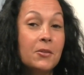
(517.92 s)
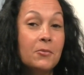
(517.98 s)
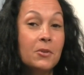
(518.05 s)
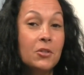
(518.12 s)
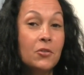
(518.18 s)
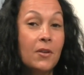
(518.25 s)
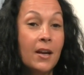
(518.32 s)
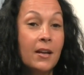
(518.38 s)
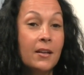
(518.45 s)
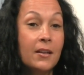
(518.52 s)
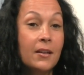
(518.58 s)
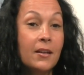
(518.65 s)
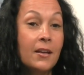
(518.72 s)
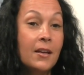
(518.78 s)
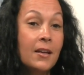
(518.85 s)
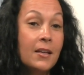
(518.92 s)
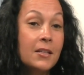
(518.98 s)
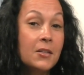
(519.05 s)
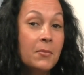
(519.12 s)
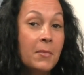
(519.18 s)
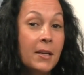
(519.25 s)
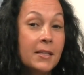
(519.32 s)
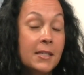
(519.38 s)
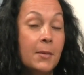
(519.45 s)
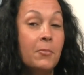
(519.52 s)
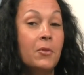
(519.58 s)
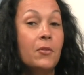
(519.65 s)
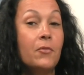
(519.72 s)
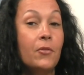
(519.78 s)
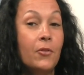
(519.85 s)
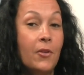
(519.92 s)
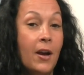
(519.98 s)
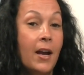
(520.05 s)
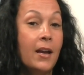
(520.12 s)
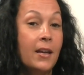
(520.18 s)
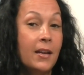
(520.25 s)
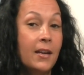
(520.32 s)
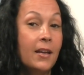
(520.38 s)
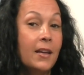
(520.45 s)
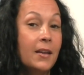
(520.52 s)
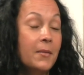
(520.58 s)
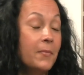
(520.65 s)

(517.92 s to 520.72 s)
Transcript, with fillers: we try to, to mix up the variety.